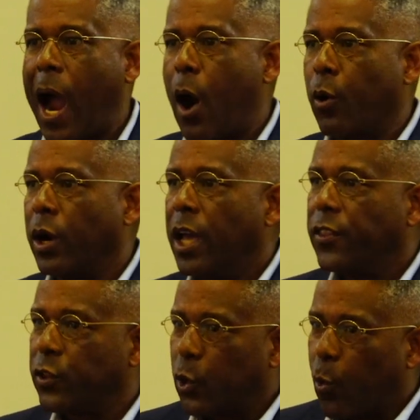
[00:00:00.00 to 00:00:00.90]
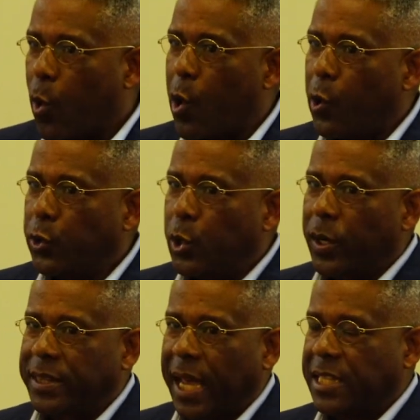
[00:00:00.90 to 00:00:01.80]
power that the world
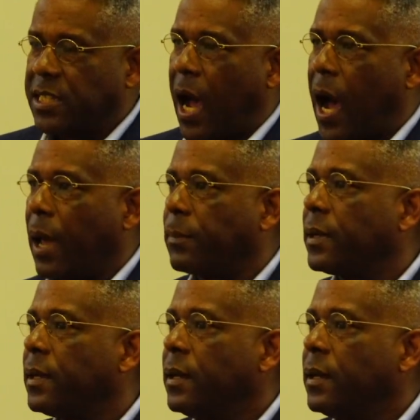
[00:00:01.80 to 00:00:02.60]
knew at that time.